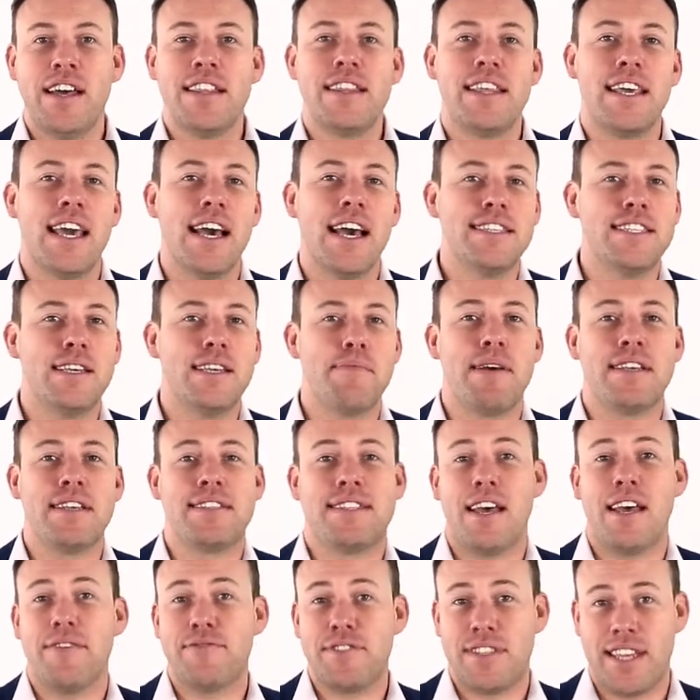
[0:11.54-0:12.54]
the
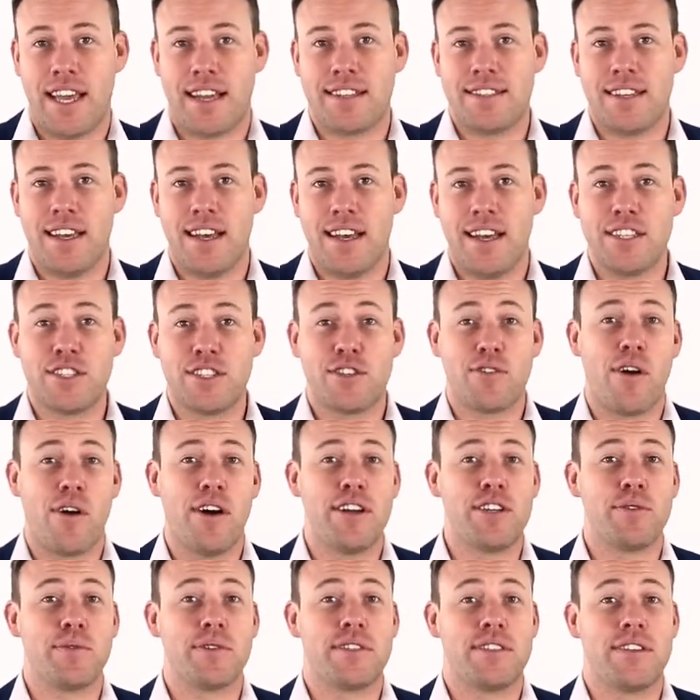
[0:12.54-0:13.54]
SMSF sector has
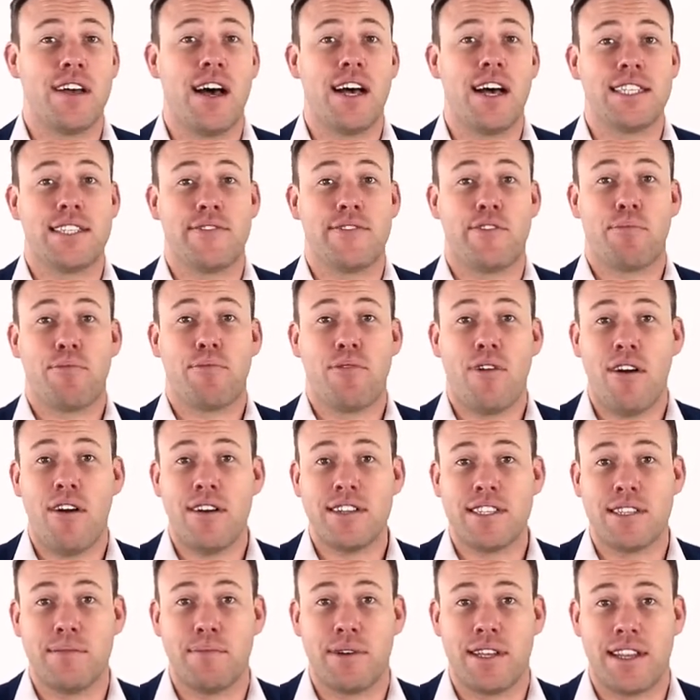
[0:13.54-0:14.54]
grown to a size of
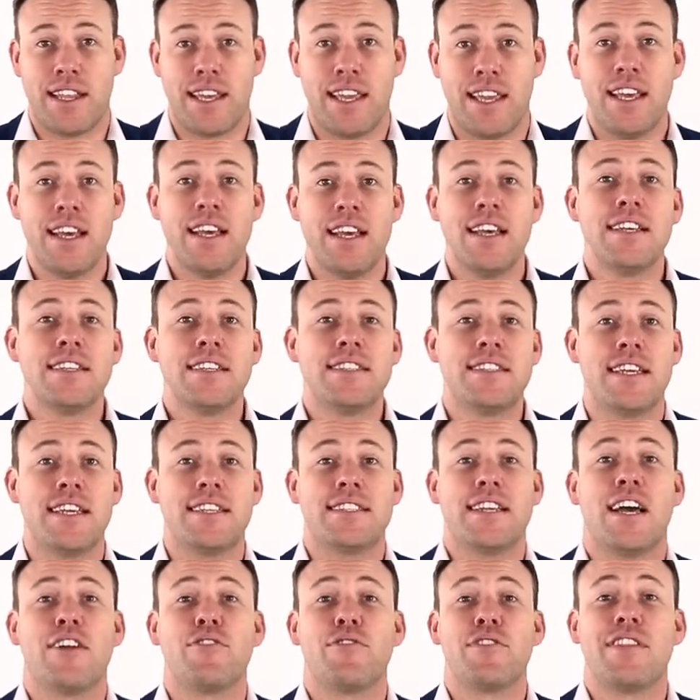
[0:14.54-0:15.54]
approximately
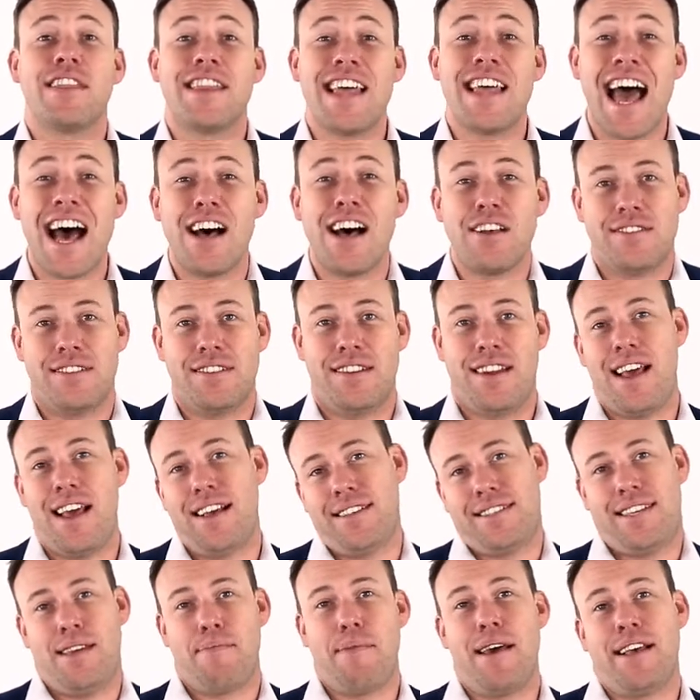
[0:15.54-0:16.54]
600,000
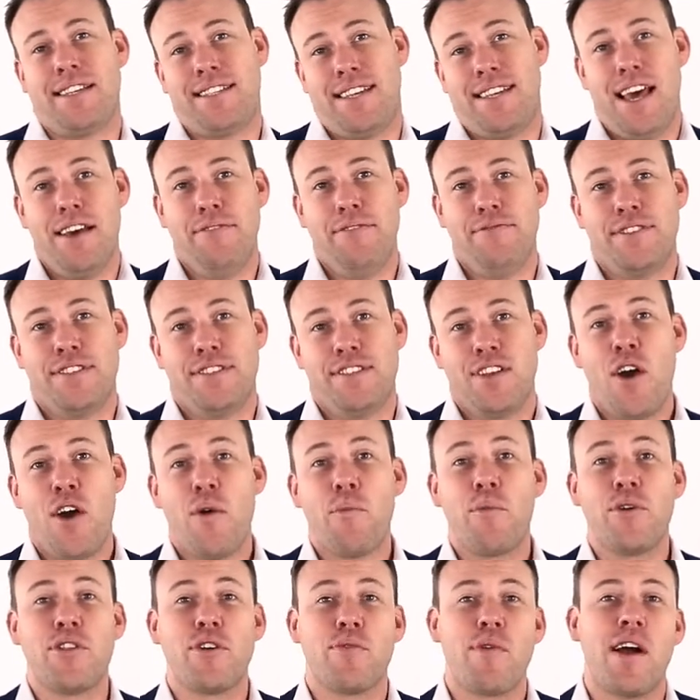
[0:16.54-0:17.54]
SMSFs
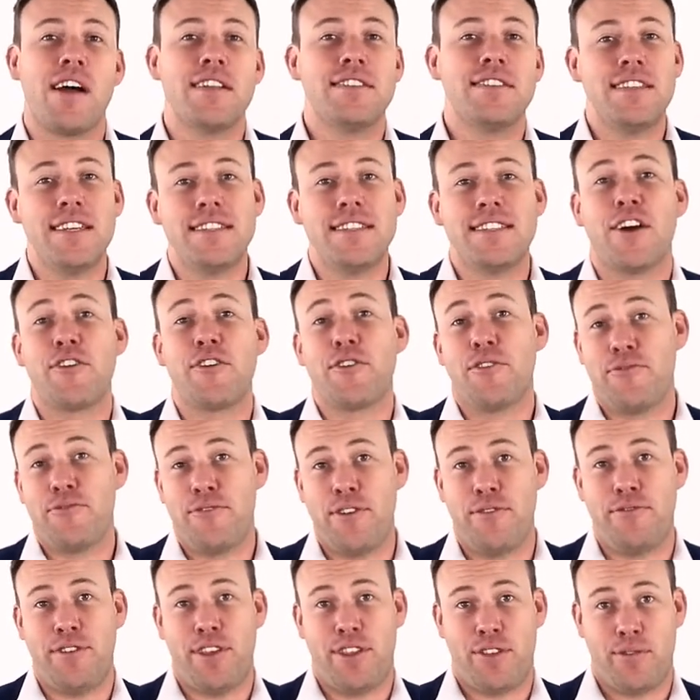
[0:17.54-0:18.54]
with around
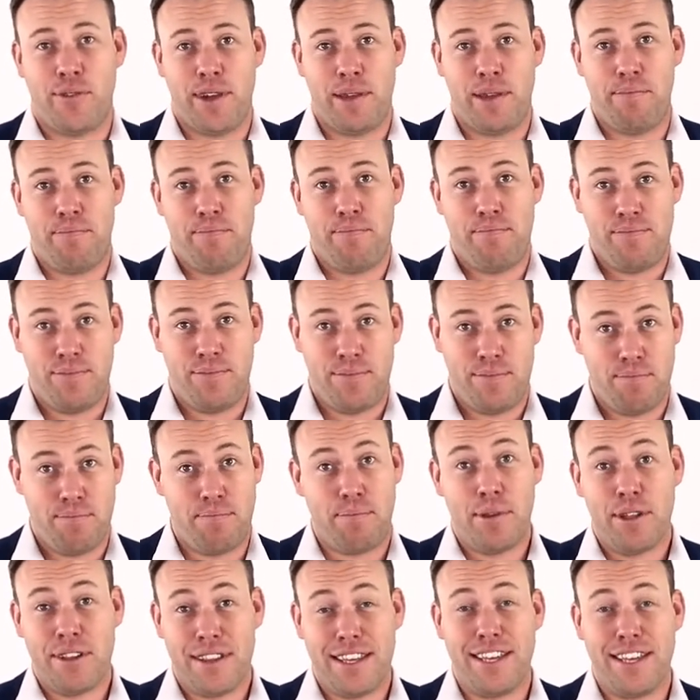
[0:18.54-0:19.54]
$653
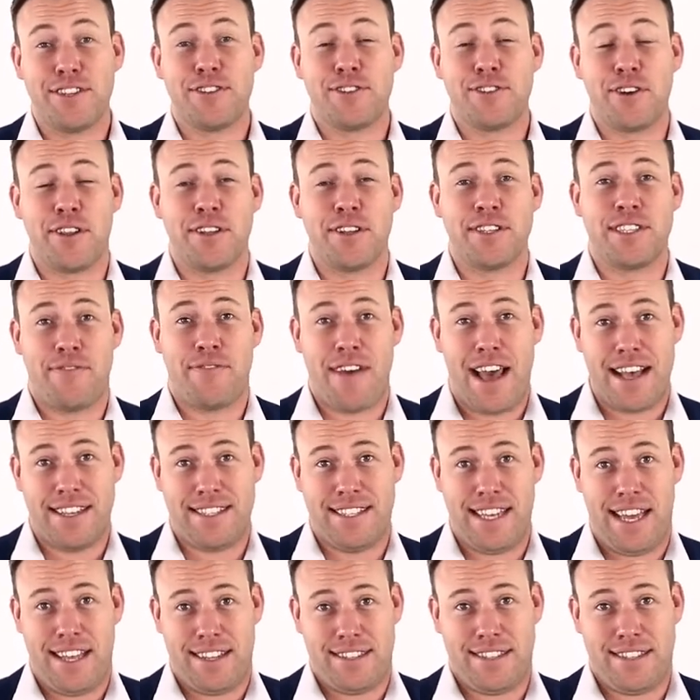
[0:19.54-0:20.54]
billion of
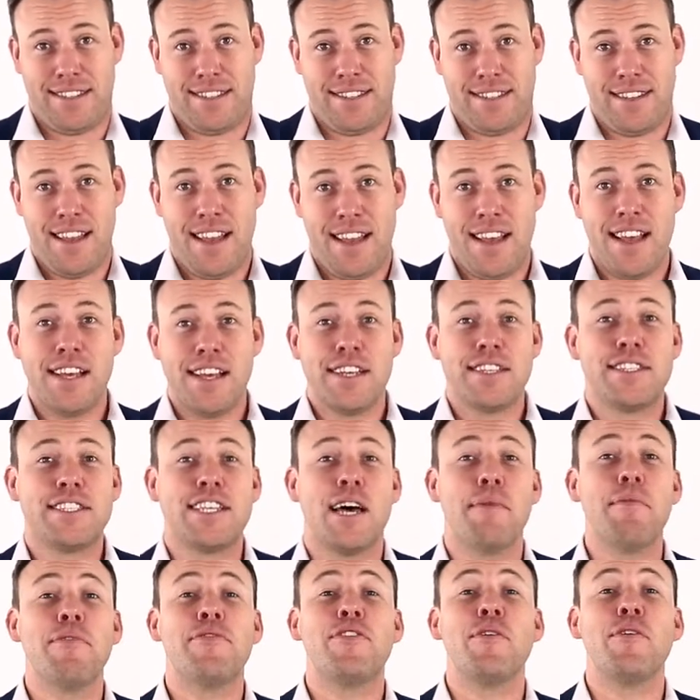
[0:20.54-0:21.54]
assets.
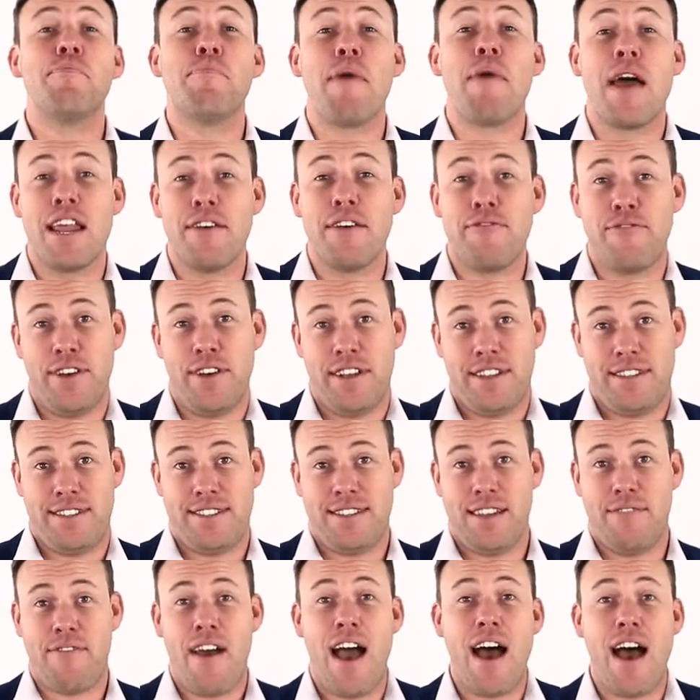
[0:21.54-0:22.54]
Some of the benefits
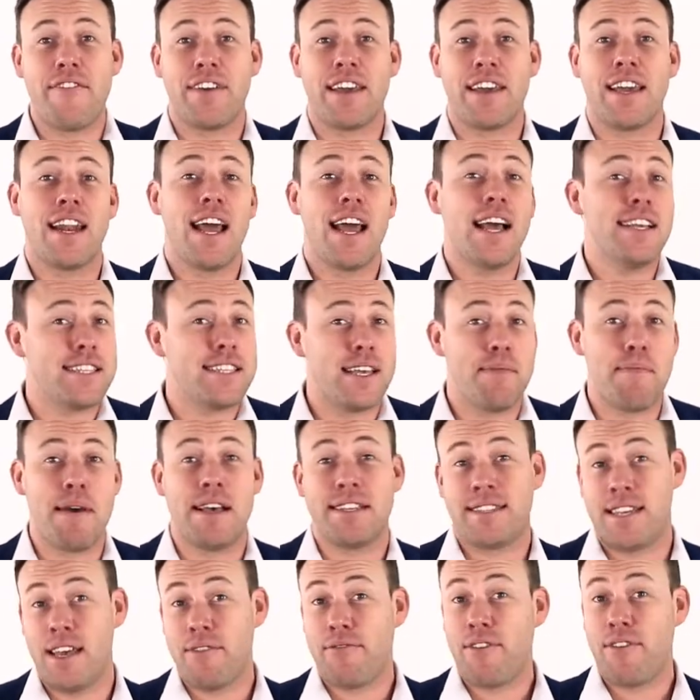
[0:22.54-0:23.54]
of having an
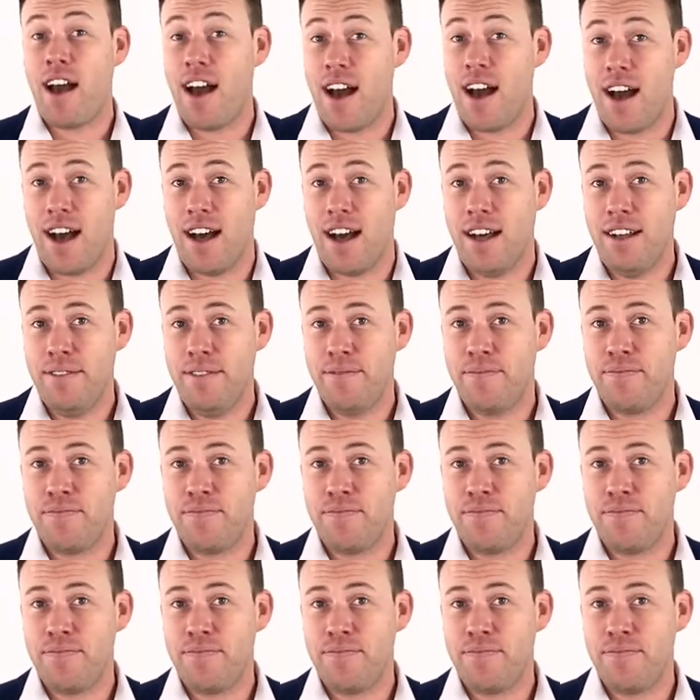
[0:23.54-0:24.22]
SMSF are: